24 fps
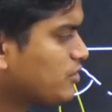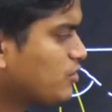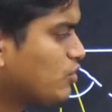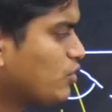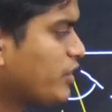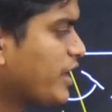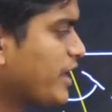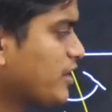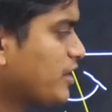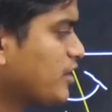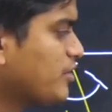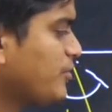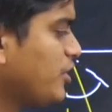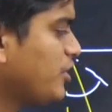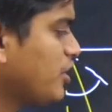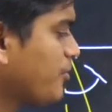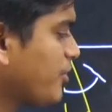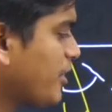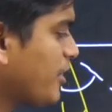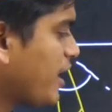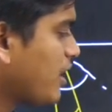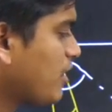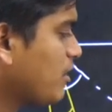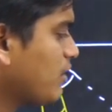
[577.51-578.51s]
to rarer medium,
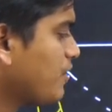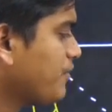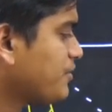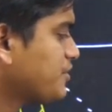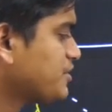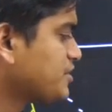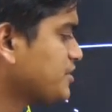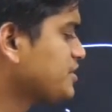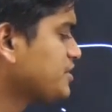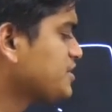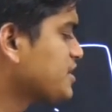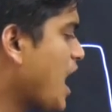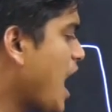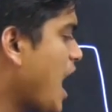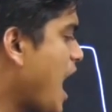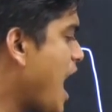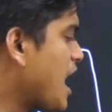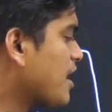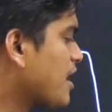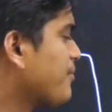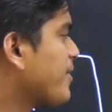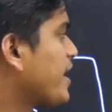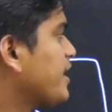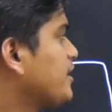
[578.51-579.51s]
your angle of deviation is
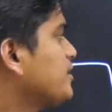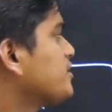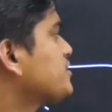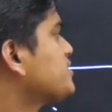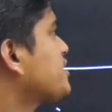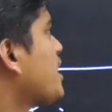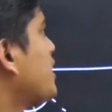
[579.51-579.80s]
R minus